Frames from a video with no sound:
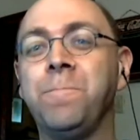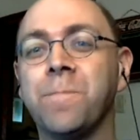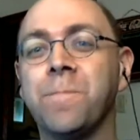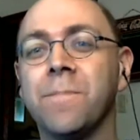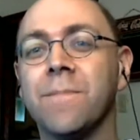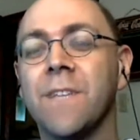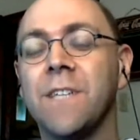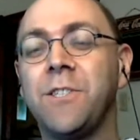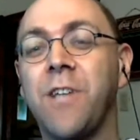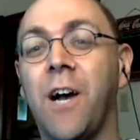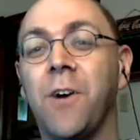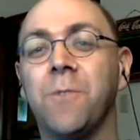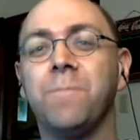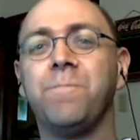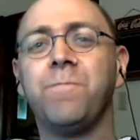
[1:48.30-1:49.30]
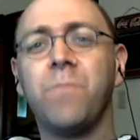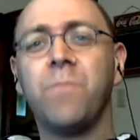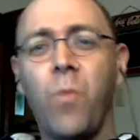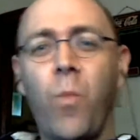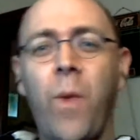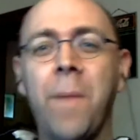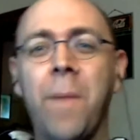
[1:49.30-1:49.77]
So
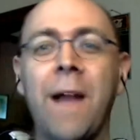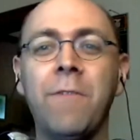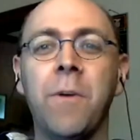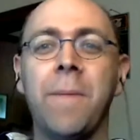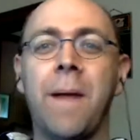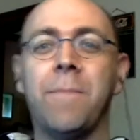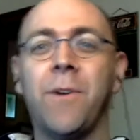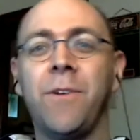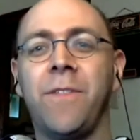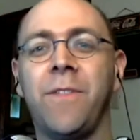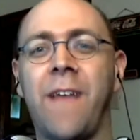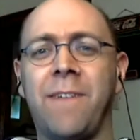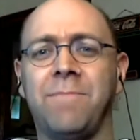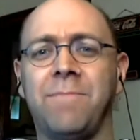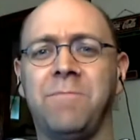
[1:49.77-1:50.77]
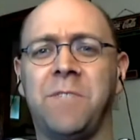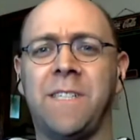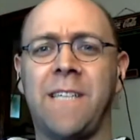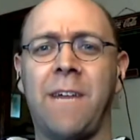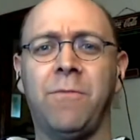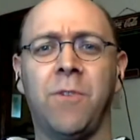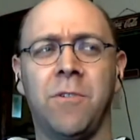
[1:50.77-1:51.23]
we might remember that
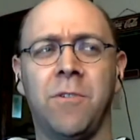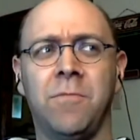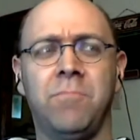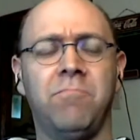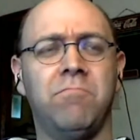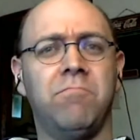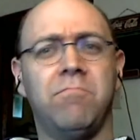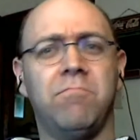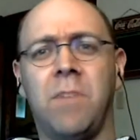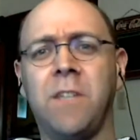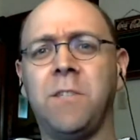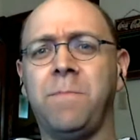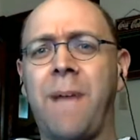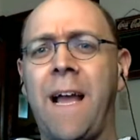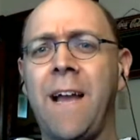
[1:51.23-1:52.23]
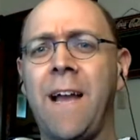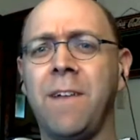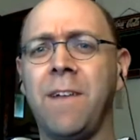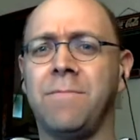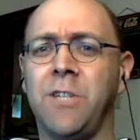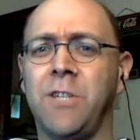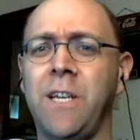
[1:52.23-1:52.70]
several months back,
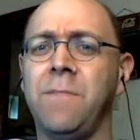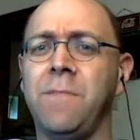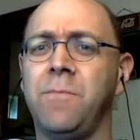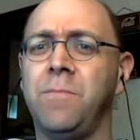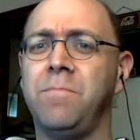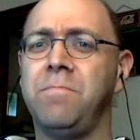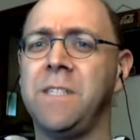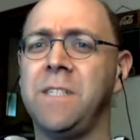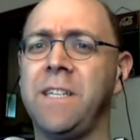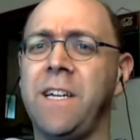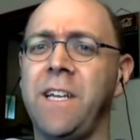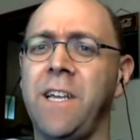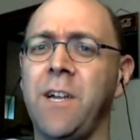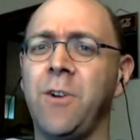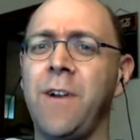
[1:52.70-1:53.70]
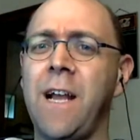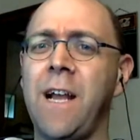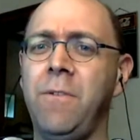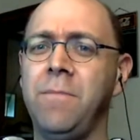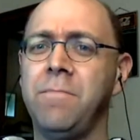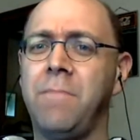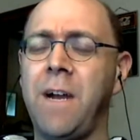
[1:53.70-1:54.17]
gee, is it a year now?
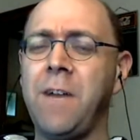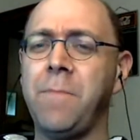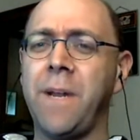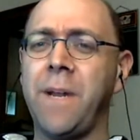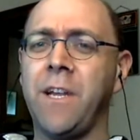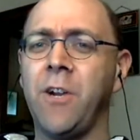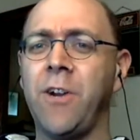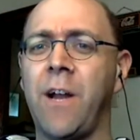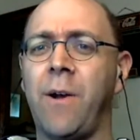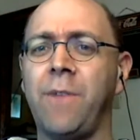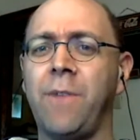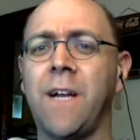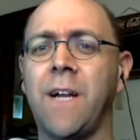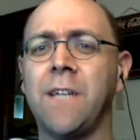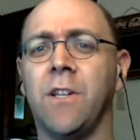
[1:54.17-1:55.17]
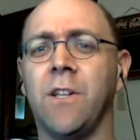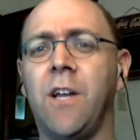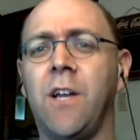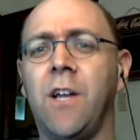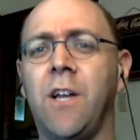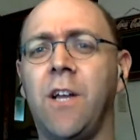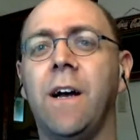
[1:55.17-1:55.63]
Might have been a year now. I forgot to
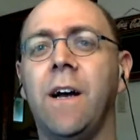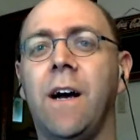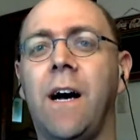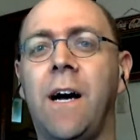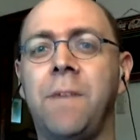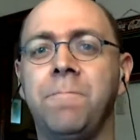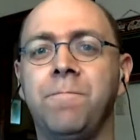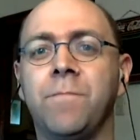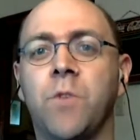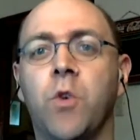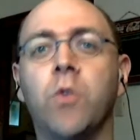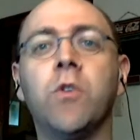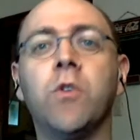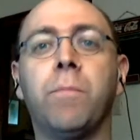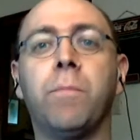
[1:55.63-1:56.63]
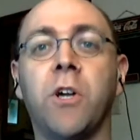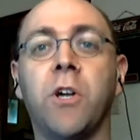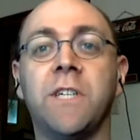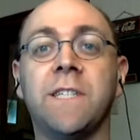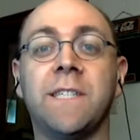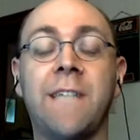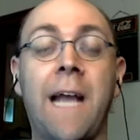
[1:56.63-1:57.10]
look. Google
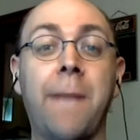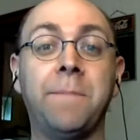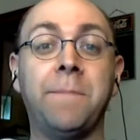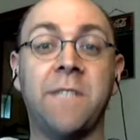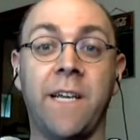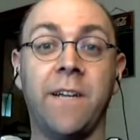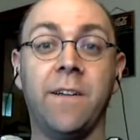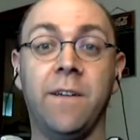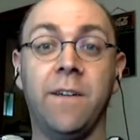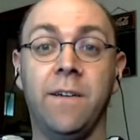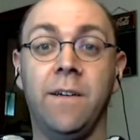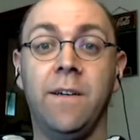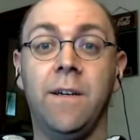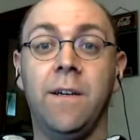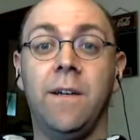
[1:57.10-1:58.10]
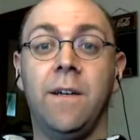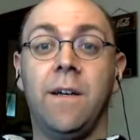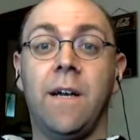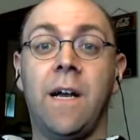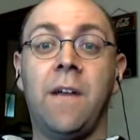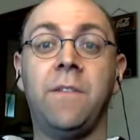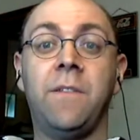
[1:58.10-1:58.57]
purchased Snapseed.
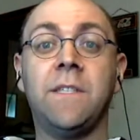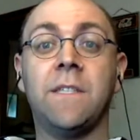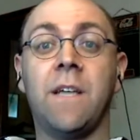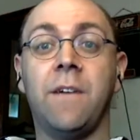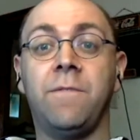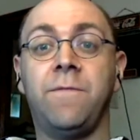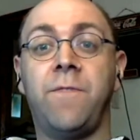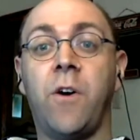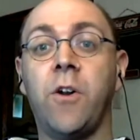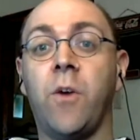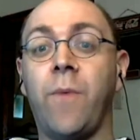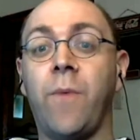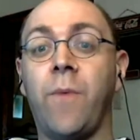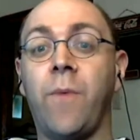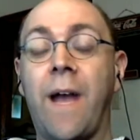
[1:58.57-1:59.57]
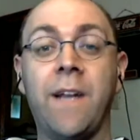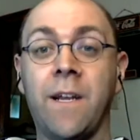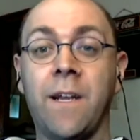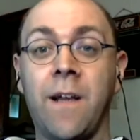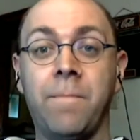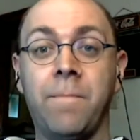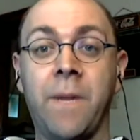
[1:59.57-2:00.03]
And this is a photo editing
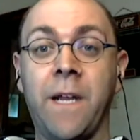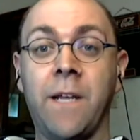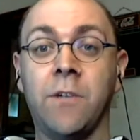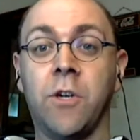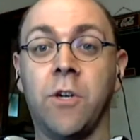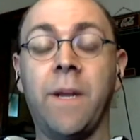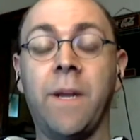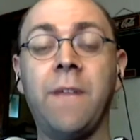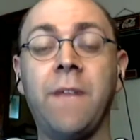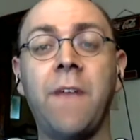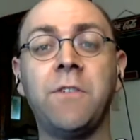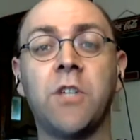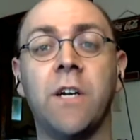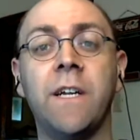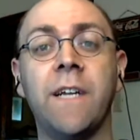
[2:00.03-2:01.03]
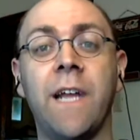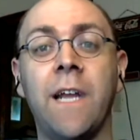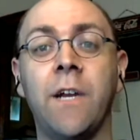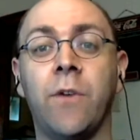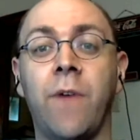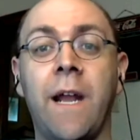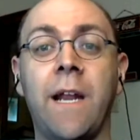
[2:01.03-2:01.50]
company in Germany, and they've started
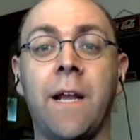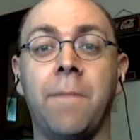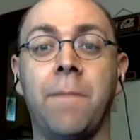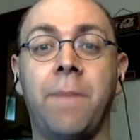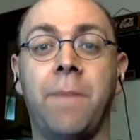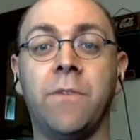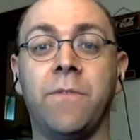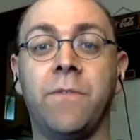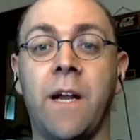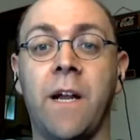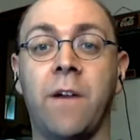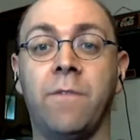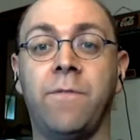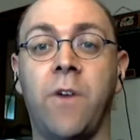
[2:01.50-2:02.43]
integrating a bunch of their photo